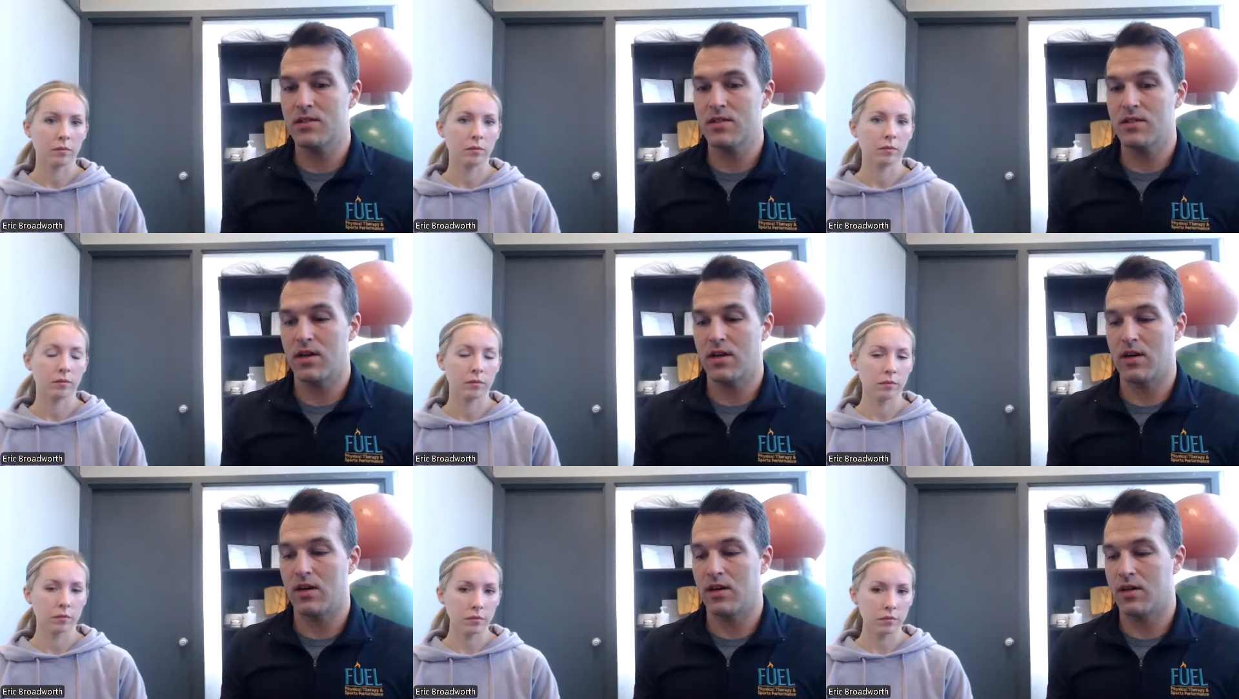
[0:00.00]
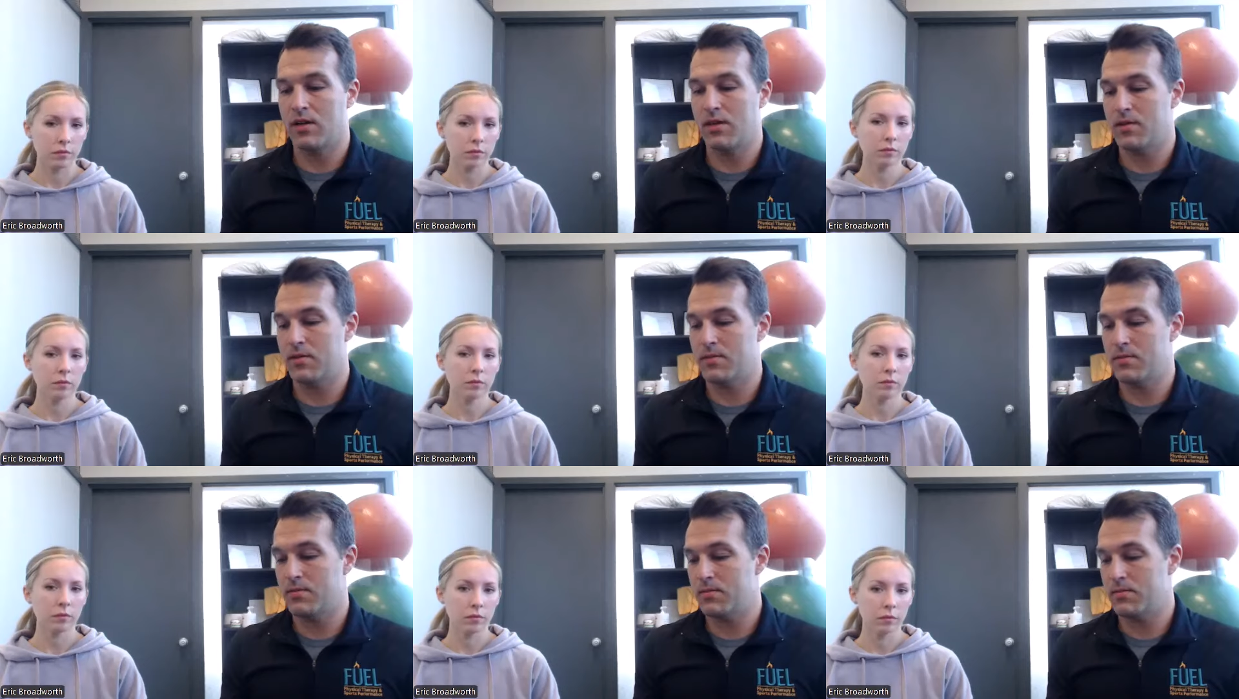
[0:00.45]

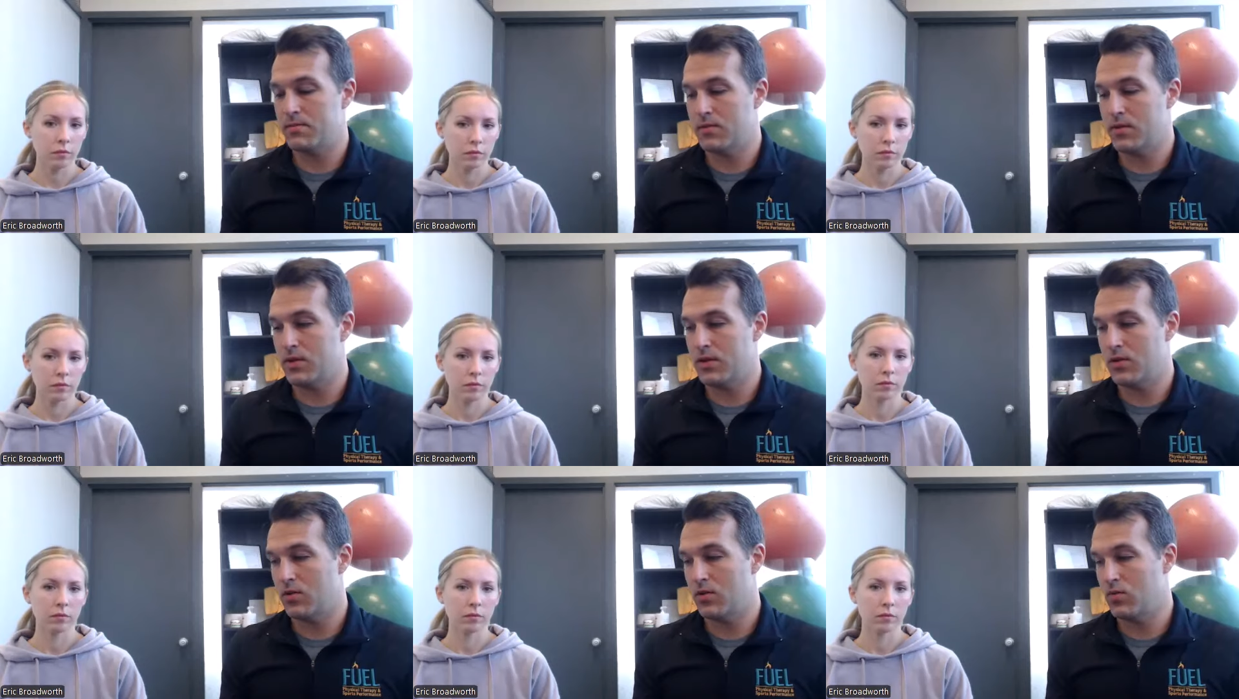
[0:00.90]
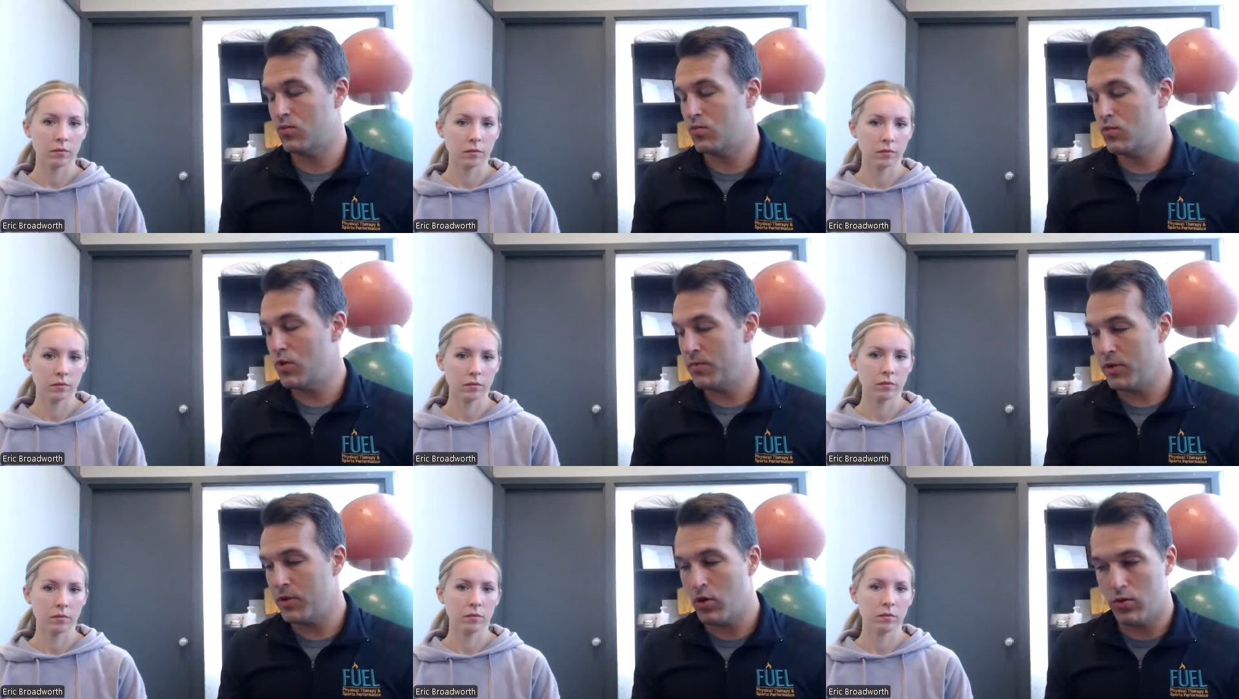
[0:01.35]

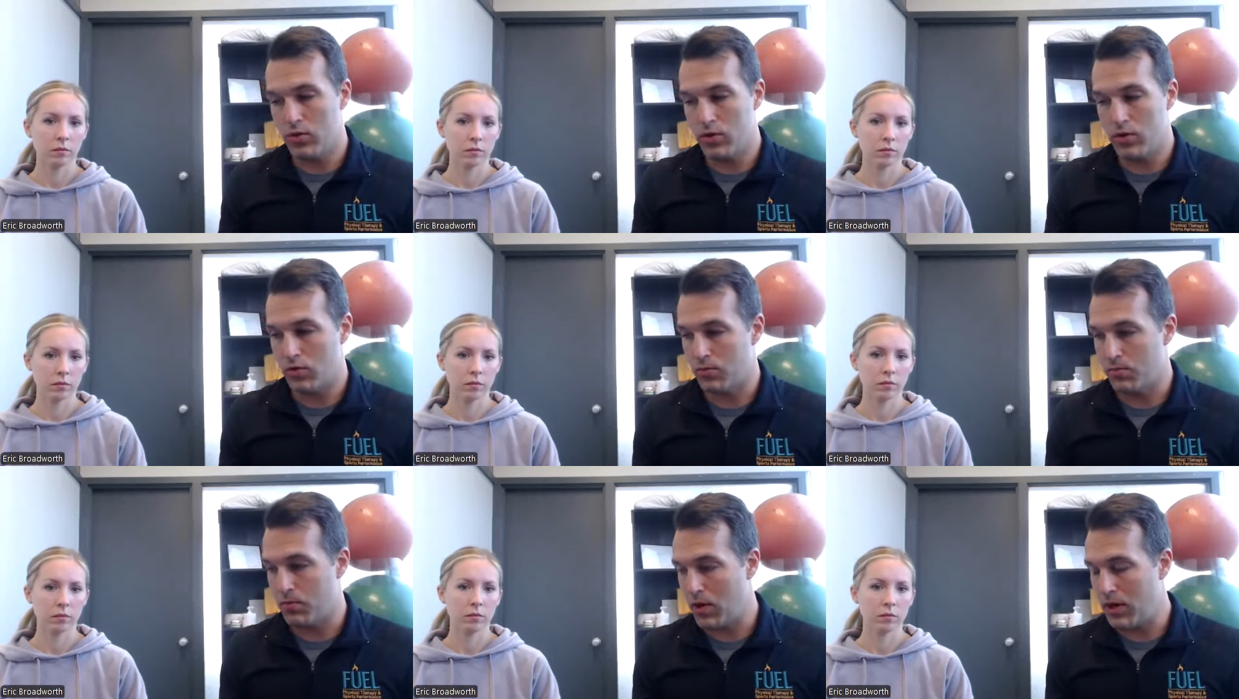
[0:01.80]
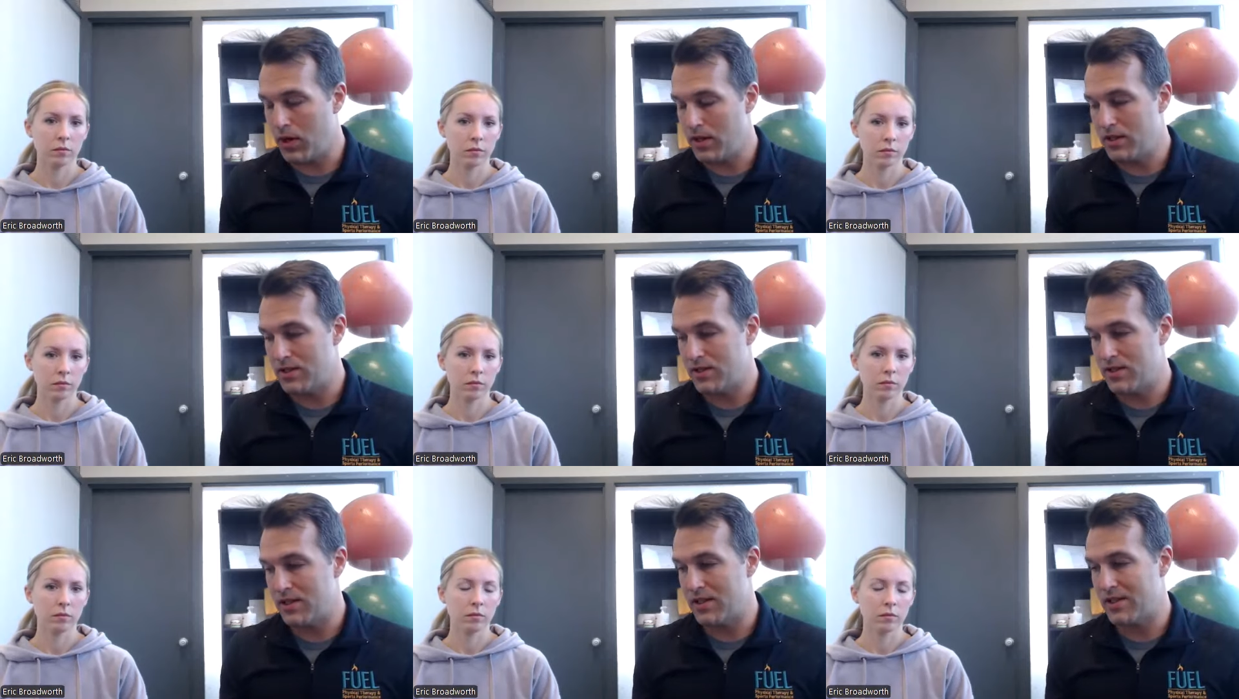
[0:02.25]
Speaker 1: women going through
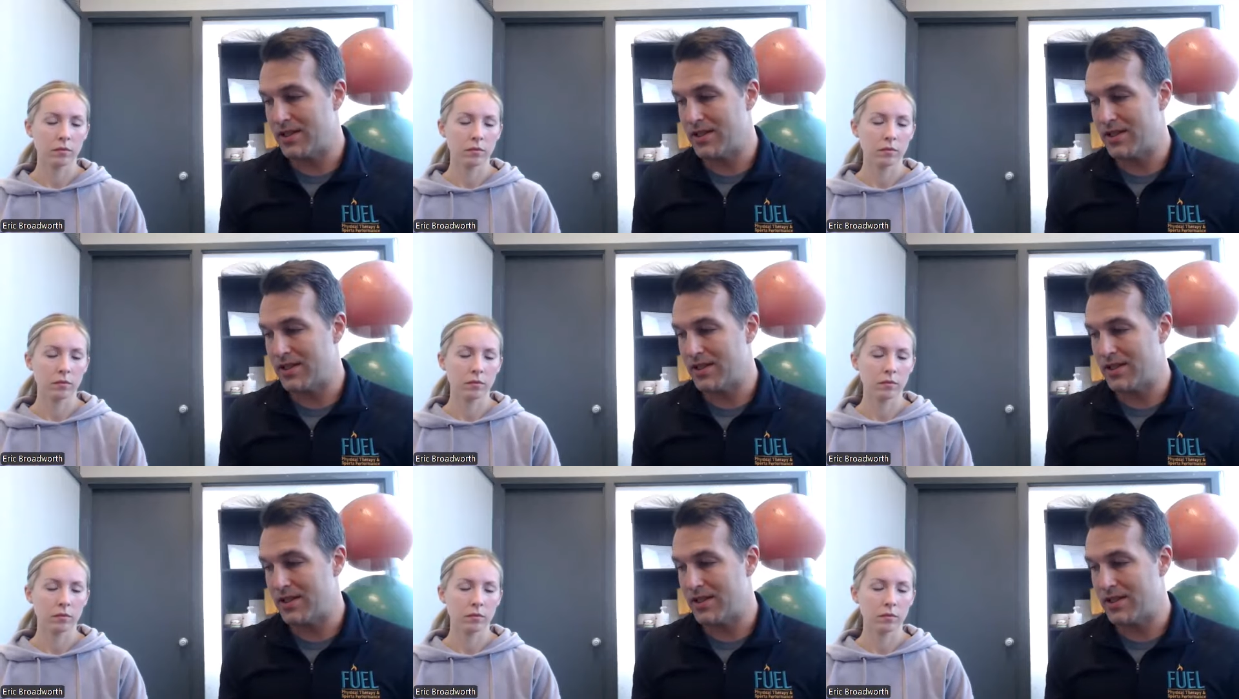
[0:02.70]
pregnancy that